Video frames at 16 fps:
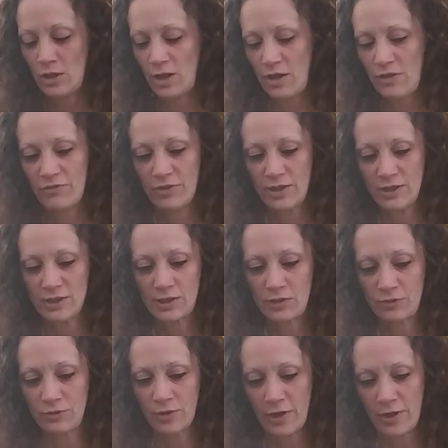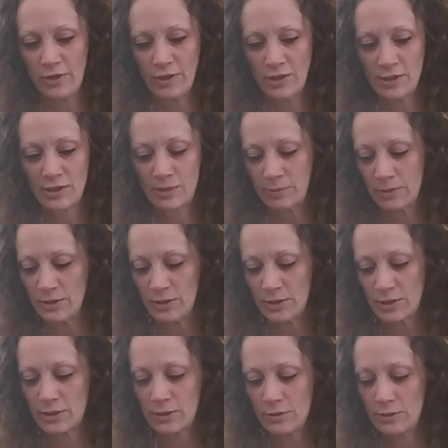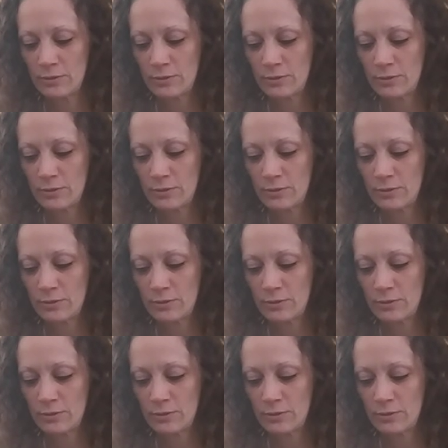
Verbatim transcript: advice for Aries, please.